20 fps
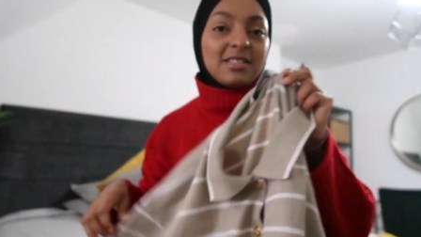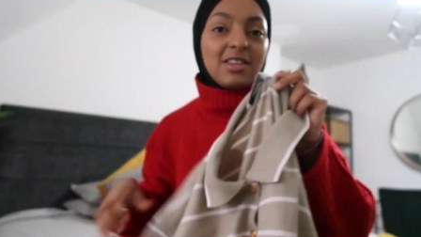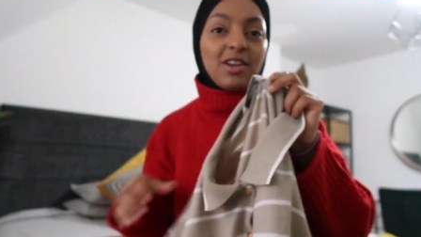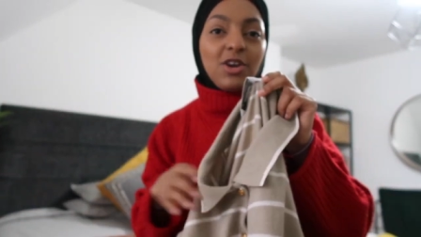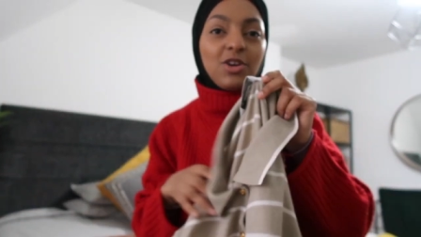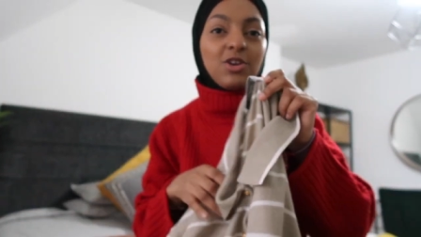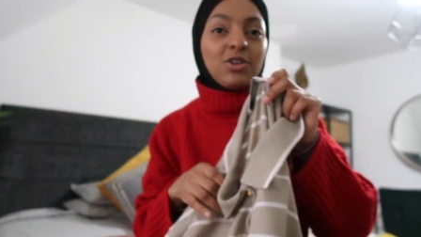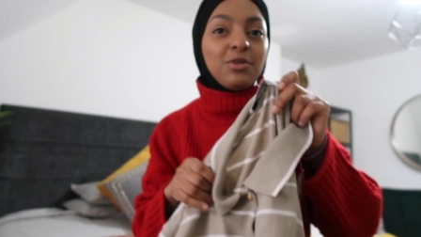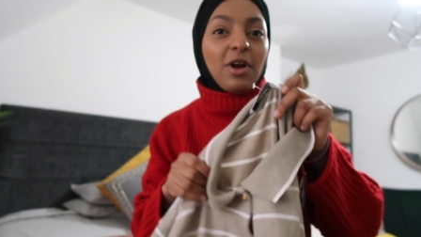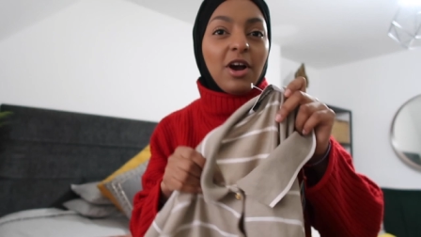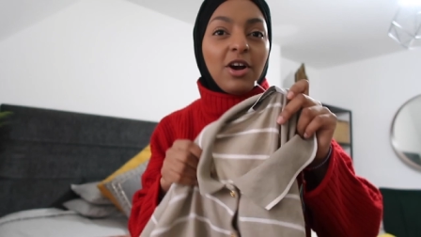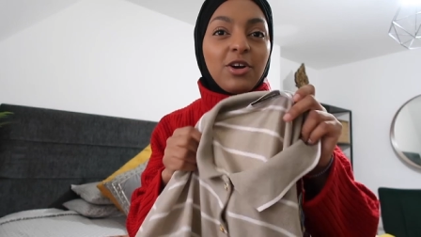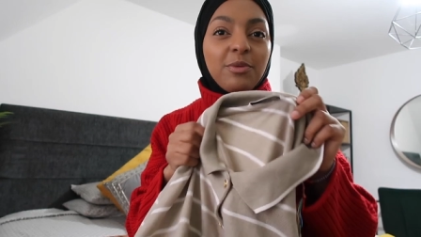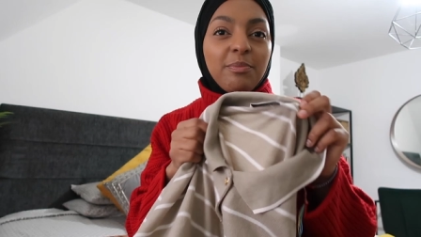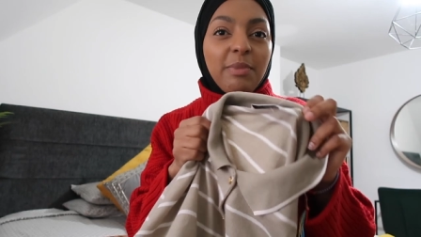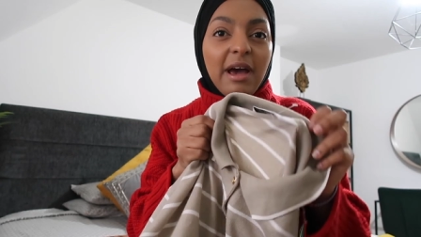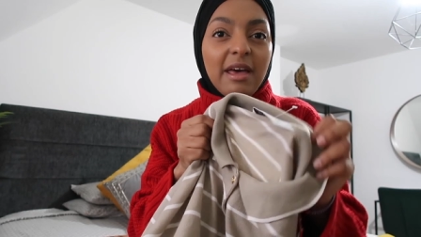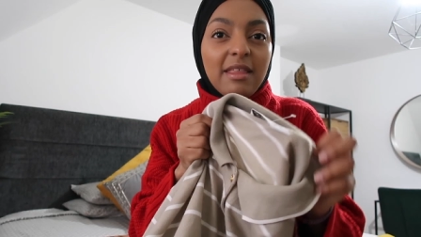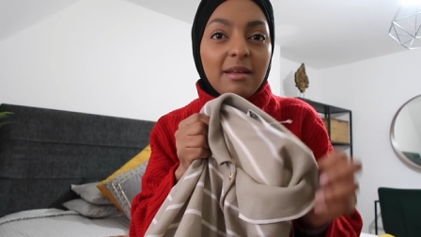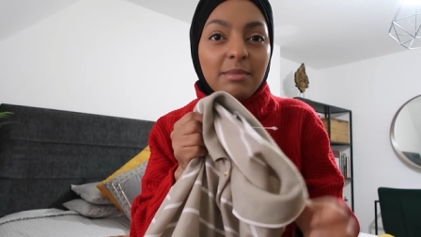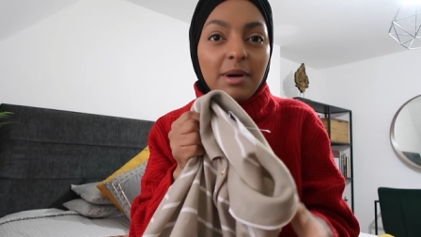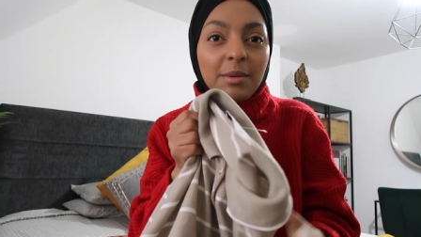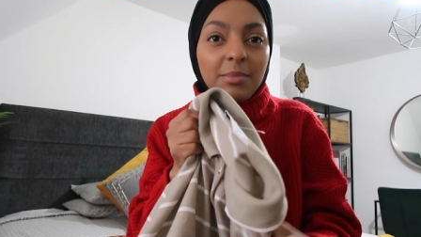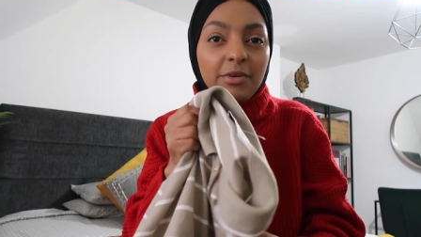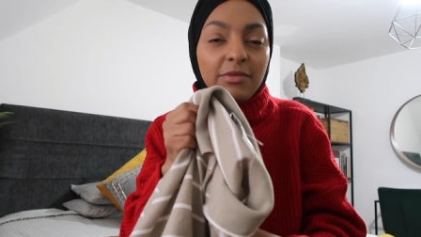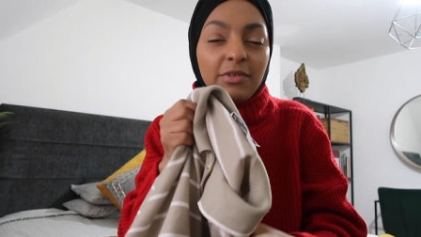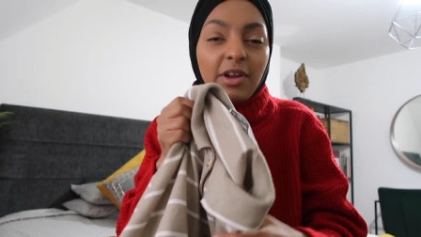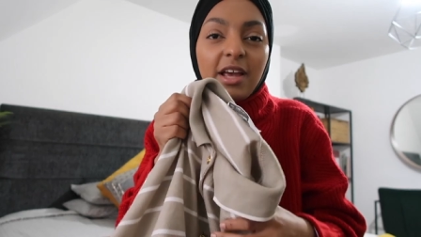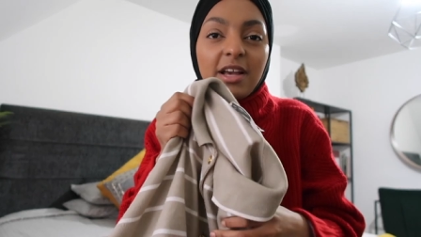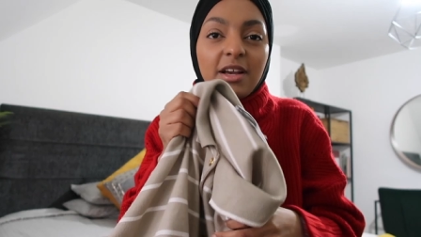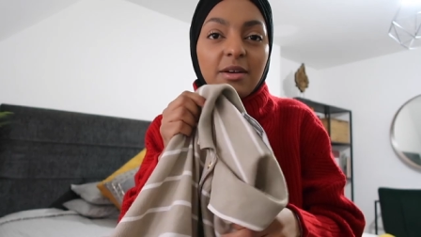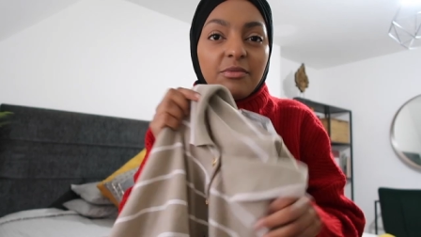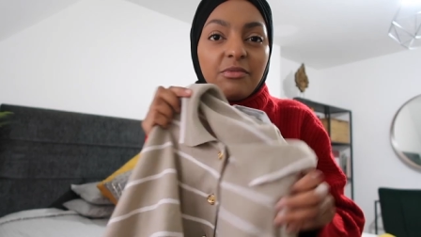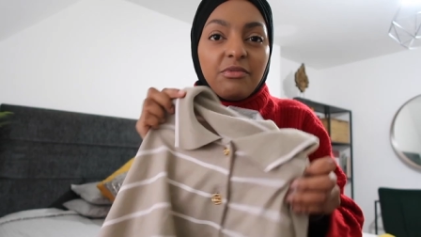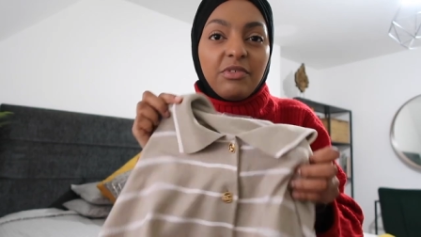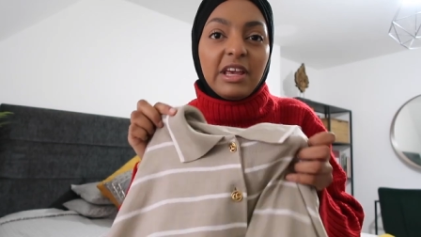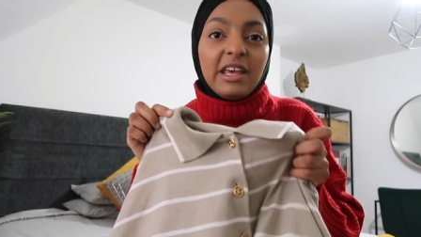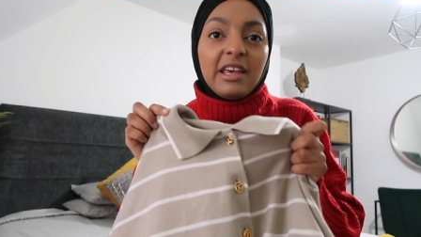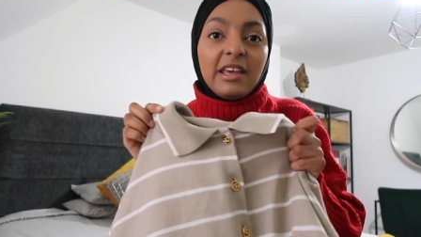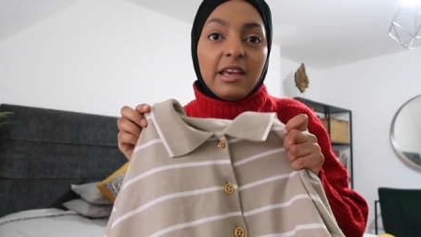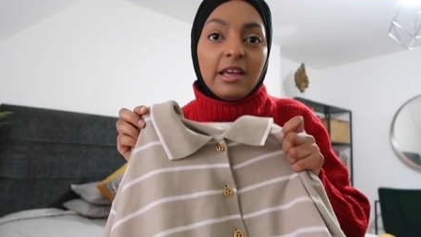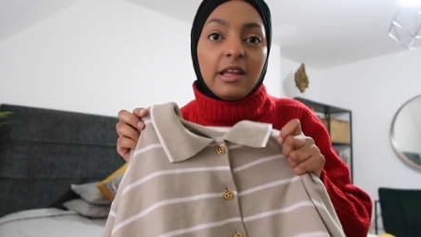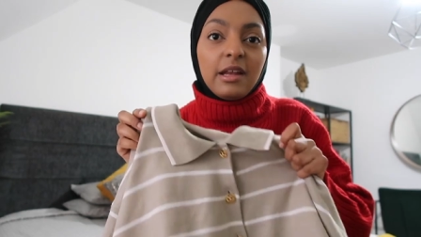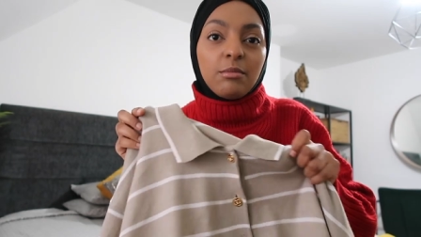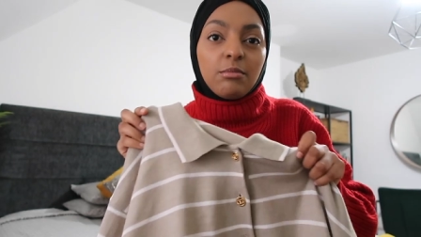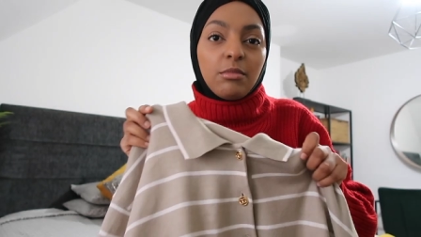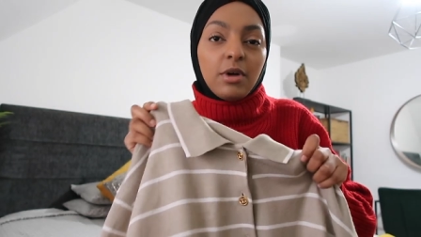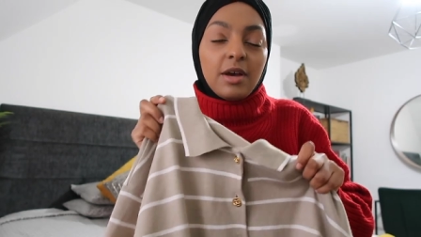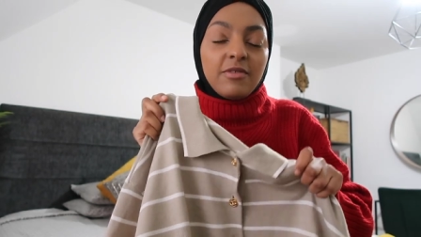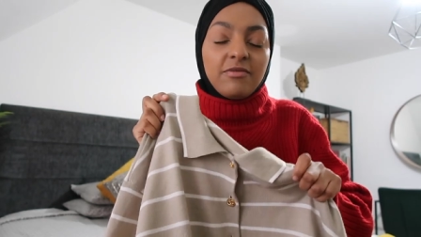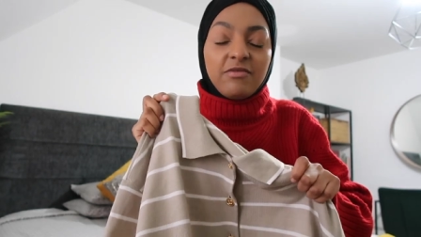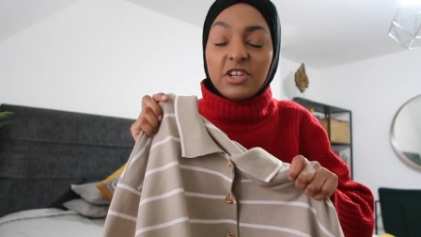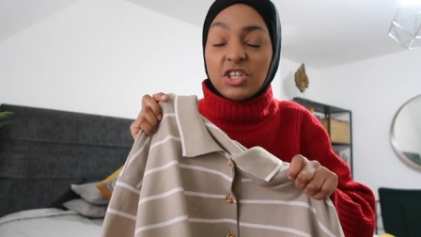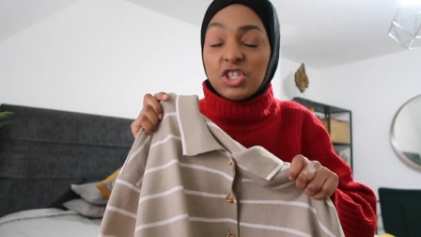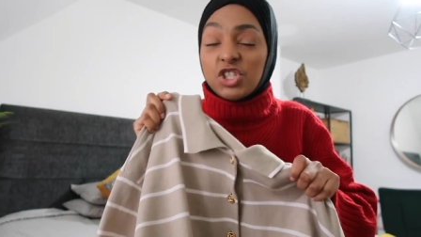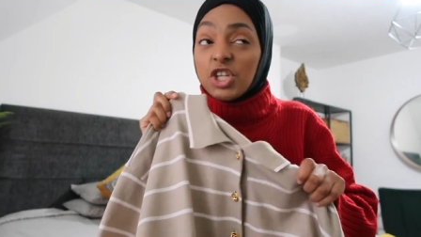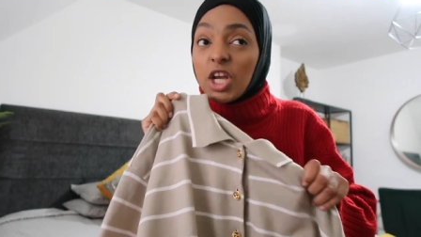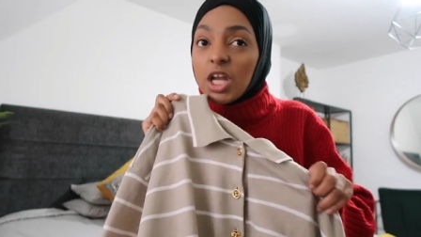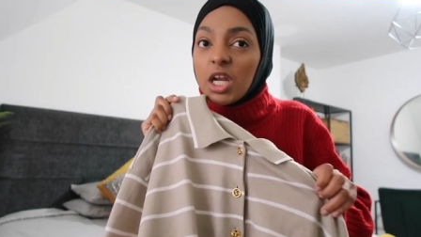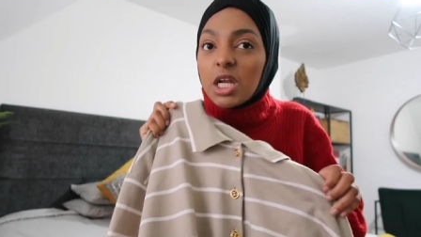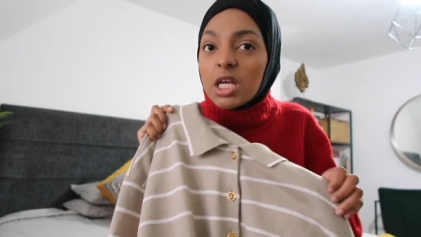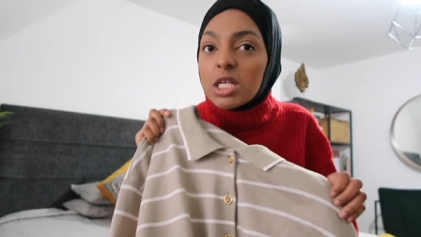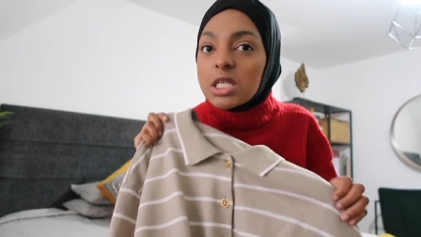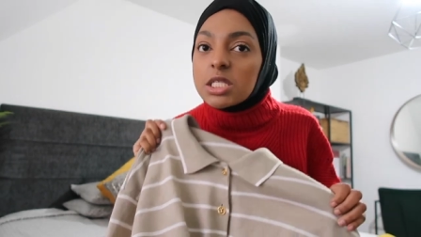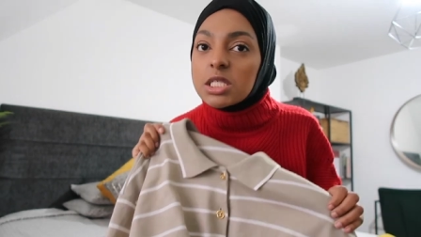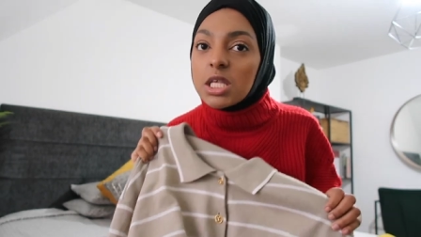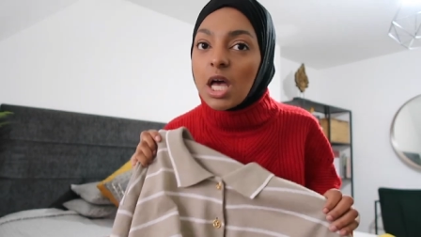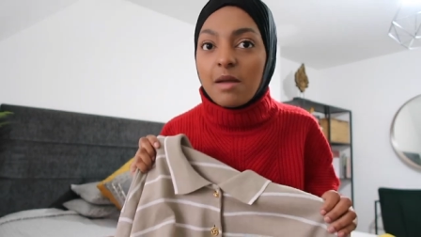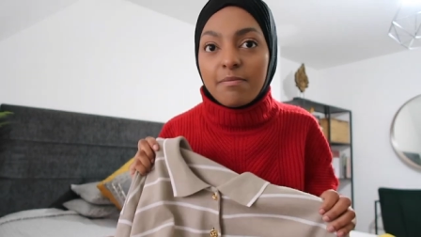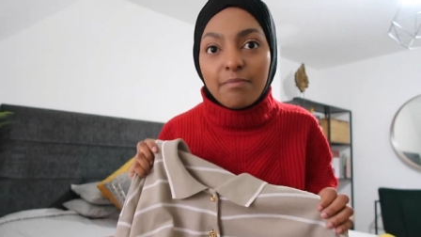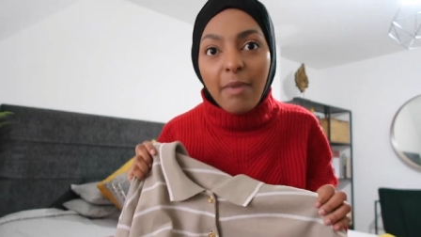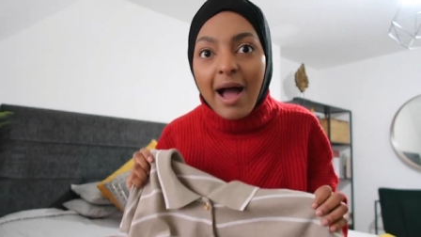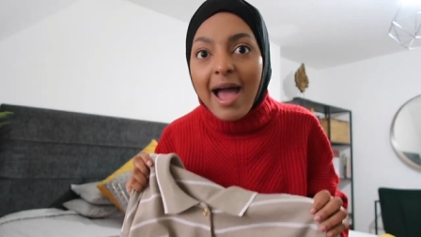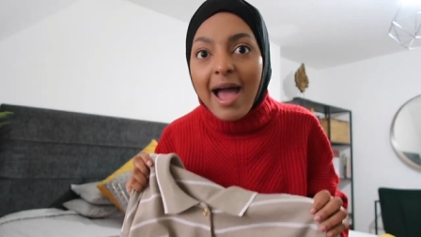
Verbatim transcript: So I can I could pair them up with like, I'm thinking my vision inside